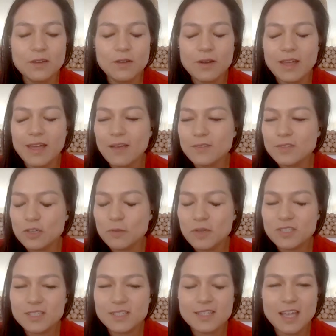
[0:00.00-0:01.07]
No, and I have so
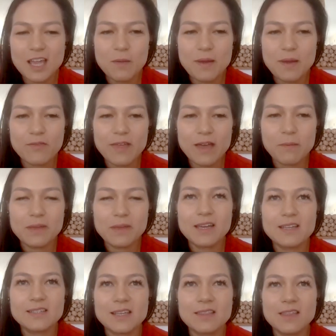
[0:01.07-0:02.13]
much to say about that,
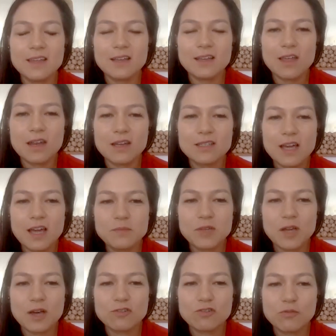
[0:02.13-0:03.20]
because I think a lot of times
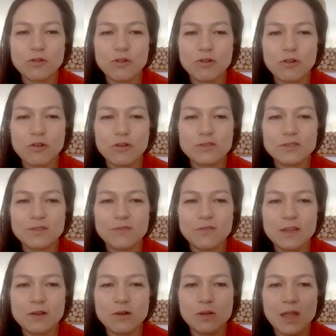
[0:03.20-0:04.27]
entrepreneurs
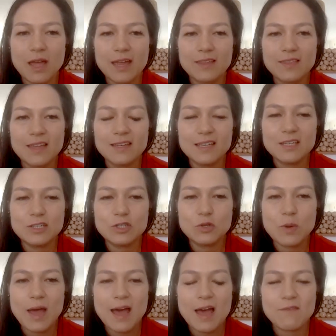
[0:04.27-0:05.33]
feel like they need to
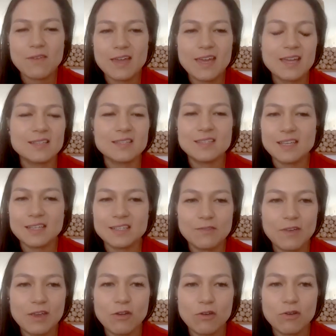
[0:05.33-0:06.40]
have hit six
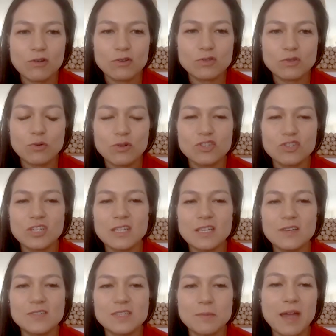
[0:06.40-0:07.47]
figures or
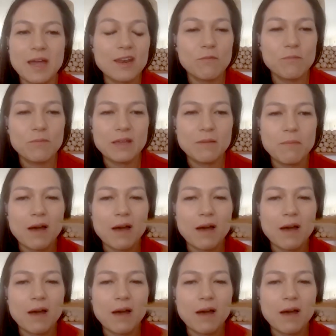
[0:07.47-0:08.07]
achieve some kind of big